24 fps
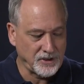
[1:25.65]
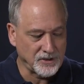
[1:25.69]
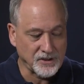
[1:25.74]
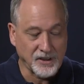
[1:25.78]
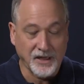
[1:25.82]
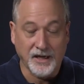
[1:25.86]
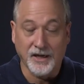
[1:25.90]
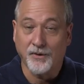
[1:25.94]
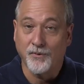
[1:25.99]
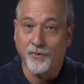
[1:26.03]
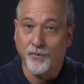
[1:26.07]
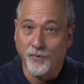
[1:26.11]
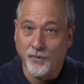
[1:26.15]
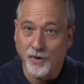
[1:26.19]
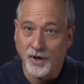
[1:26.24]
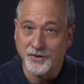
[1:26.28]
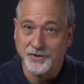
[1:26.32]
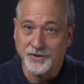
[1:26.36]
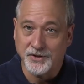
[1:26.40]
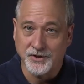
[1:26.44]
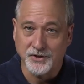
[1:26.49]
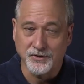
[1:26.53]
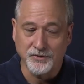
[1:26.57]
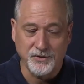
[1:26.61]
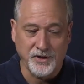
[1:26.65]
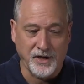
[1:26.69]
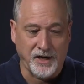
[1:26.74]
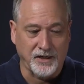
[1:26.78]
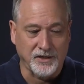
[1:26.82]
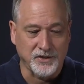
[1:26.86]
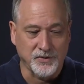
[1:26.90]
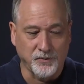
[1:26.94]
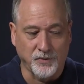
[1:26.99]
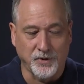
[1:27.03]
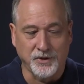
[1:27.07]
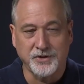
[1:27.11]
is like what to do
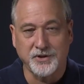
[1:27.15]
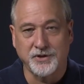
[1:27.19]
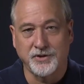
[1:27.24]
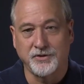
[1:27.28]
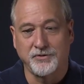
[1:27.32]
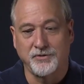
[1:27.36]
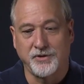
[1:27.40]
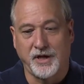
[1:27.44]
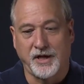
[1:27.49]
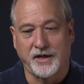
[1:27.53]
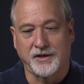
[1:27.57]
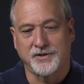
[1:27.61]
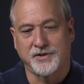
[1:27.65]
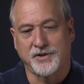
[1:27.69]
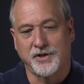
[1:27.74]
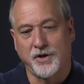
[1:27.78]
next, what to do next.